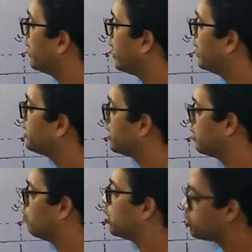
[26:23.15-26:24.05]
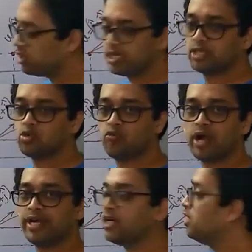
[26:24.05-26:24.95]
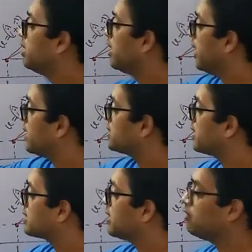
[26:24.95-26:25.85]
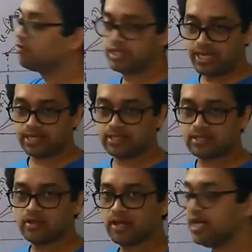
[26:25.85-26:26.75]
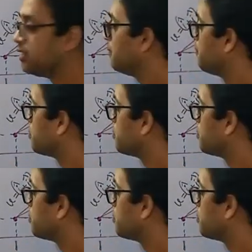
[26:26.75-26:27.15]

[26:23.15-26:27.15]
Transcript: A and T. What do you need to find? Sx and Vx, right?